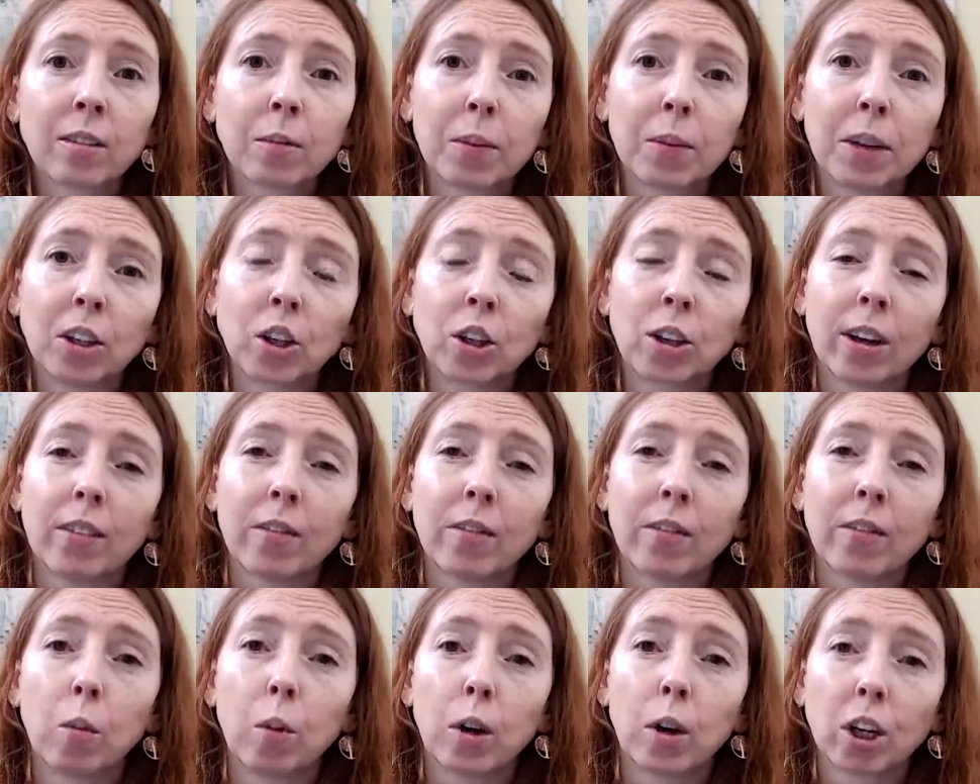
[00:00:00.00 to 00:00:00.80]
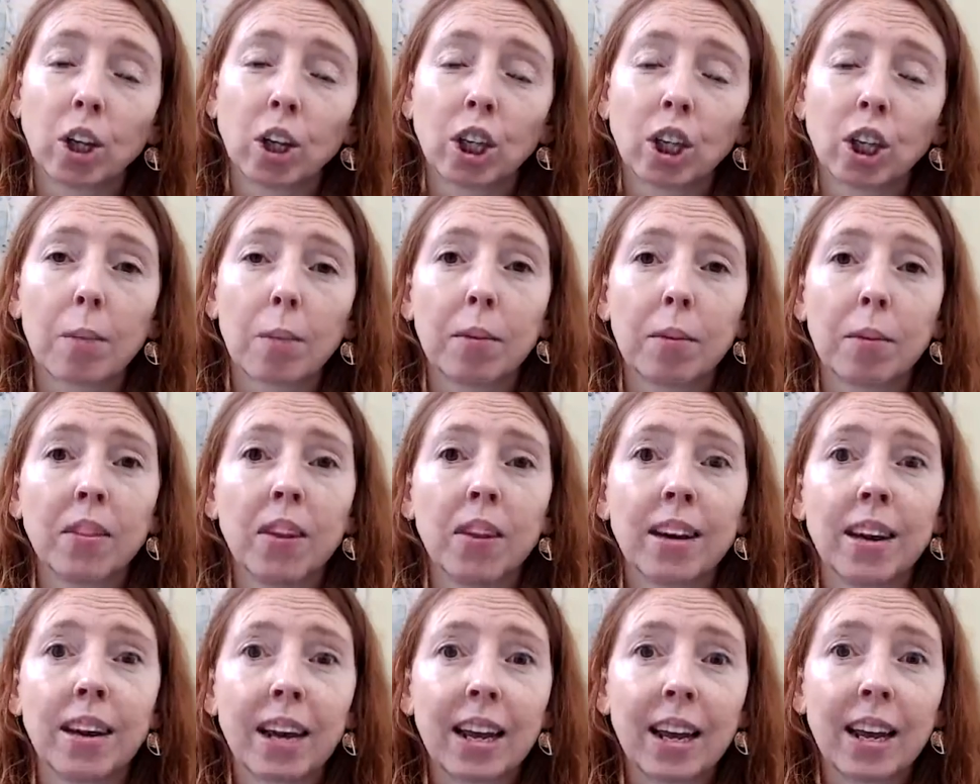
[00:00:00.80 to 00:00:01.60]
Plus you'll have the workshop and
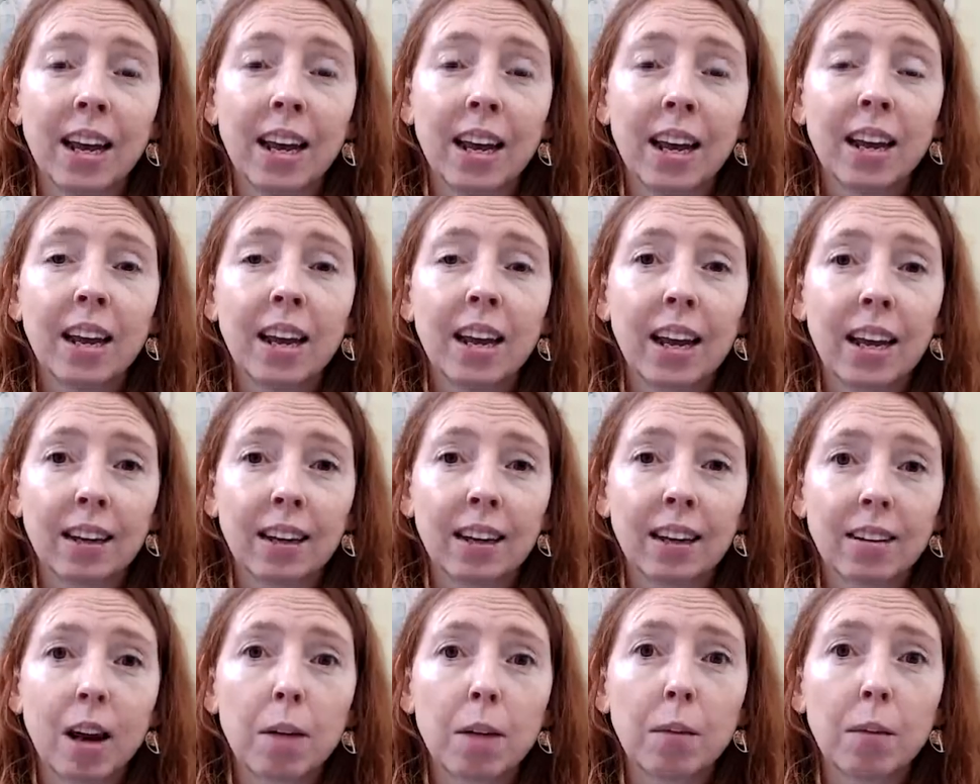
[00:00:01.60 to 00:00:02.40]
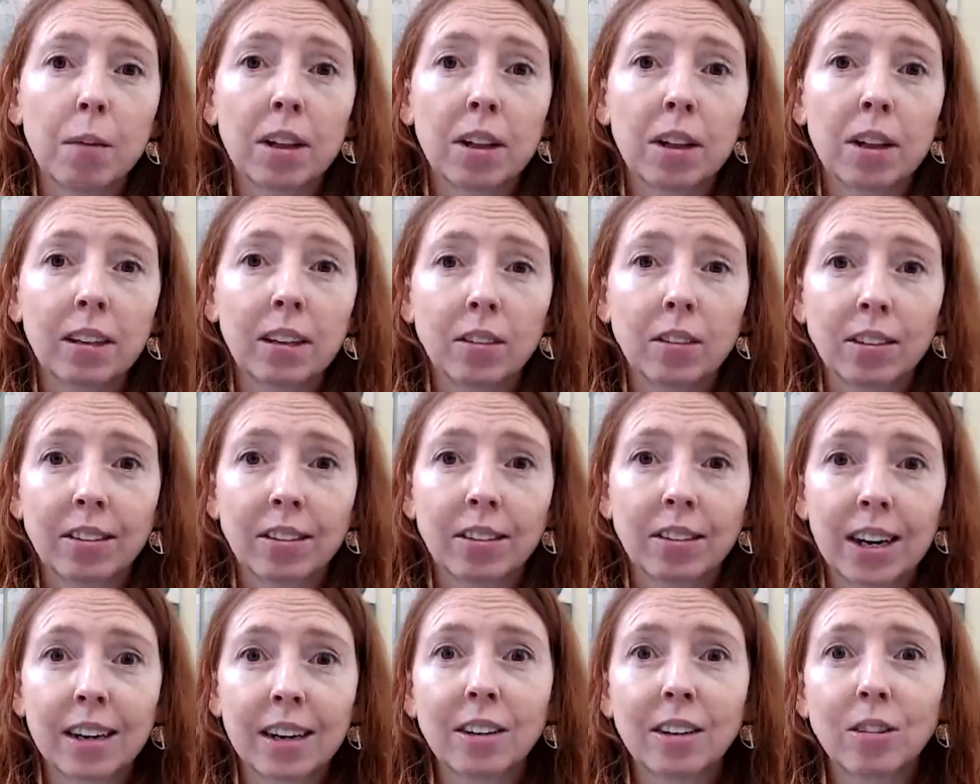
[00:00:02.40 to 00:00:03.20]
the anatomical
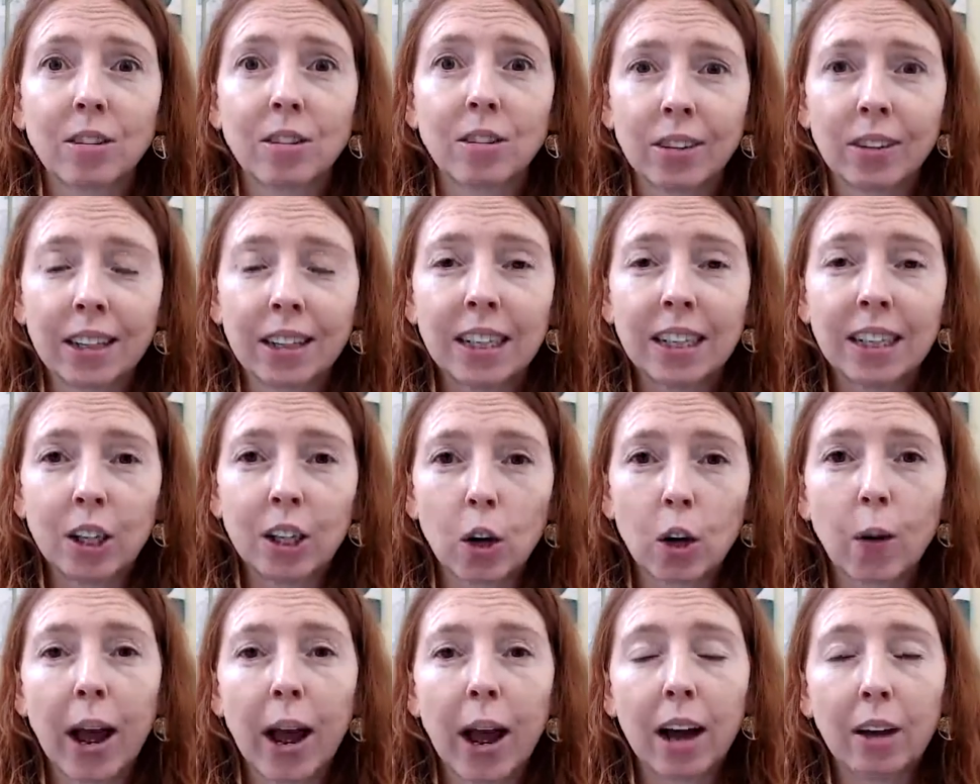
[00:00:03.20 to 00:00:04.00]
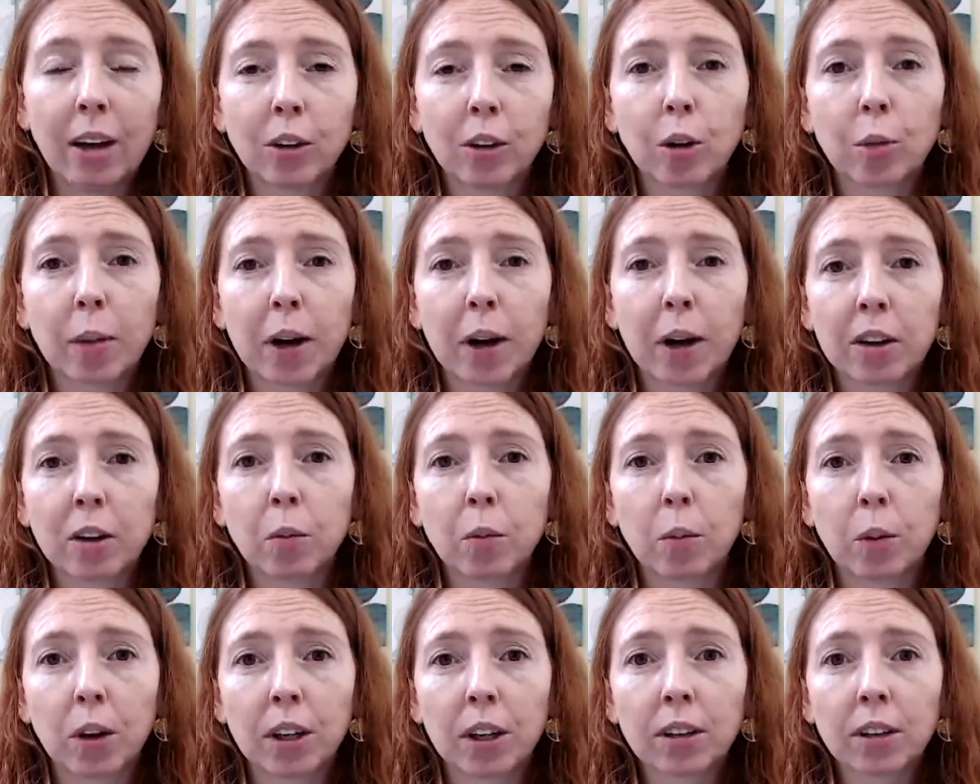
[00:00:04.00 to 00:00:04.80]
understanding to really know how your body
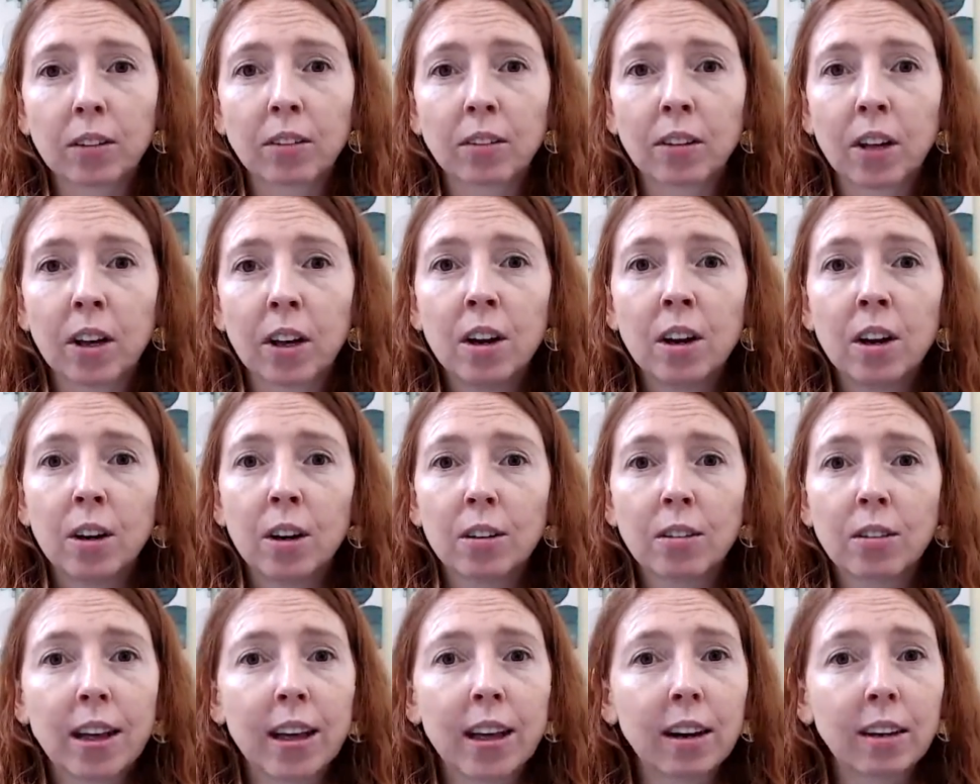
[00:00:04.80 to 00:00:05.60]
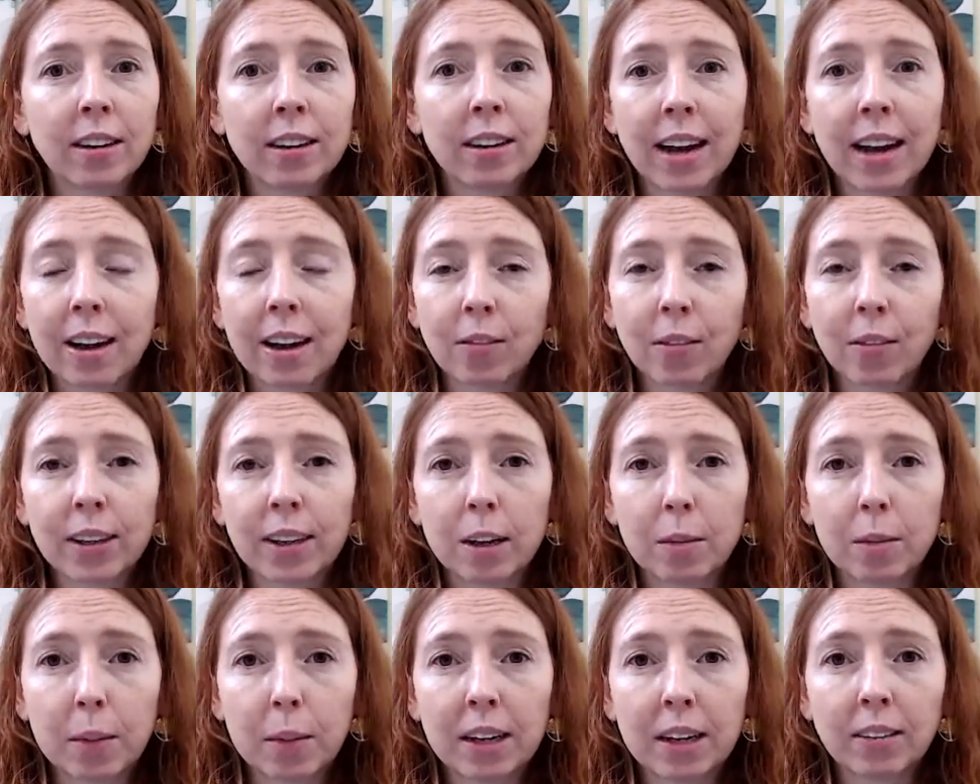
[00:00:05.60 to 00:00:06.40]
works so that on an
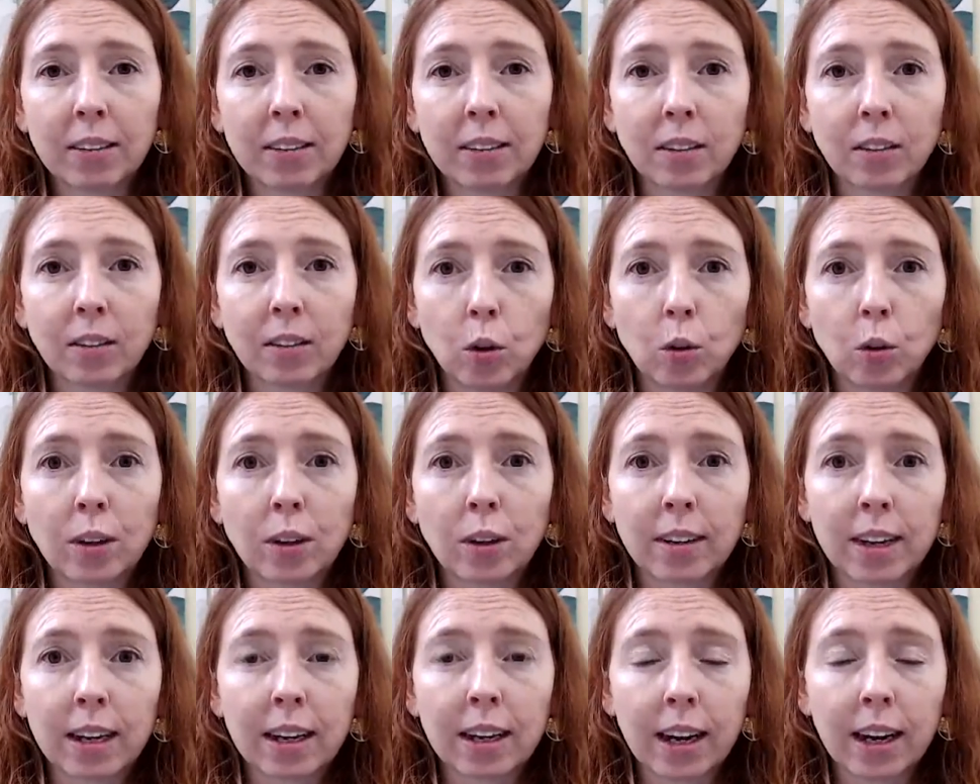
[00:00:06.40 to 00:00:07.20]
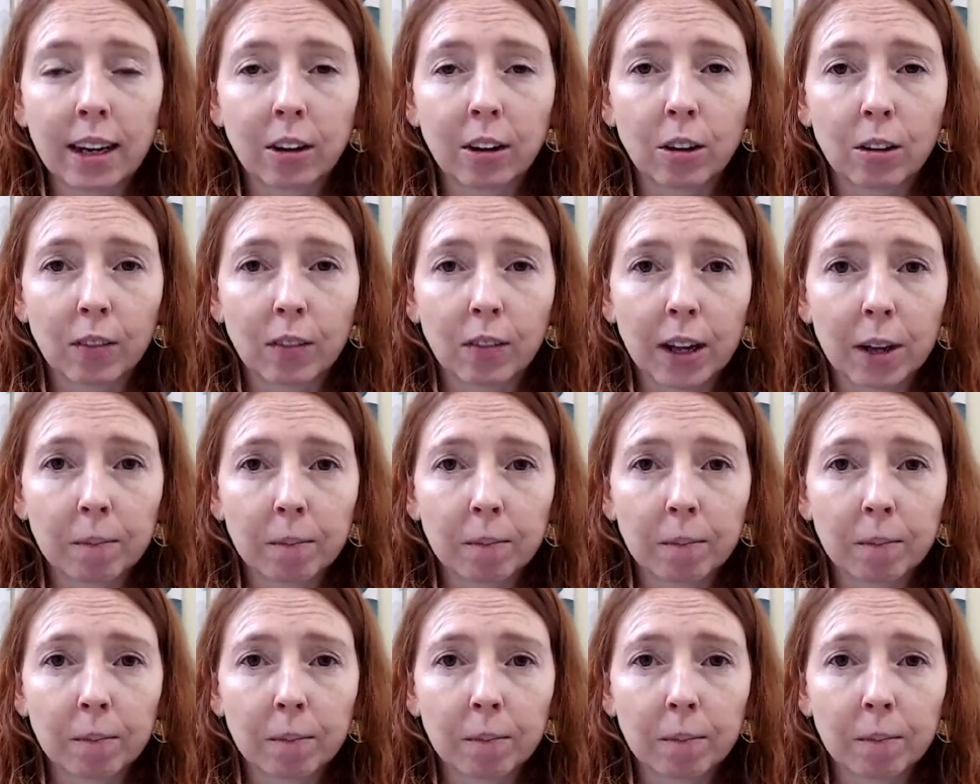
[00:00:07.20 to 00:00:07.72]
everyday basis you can take care of it.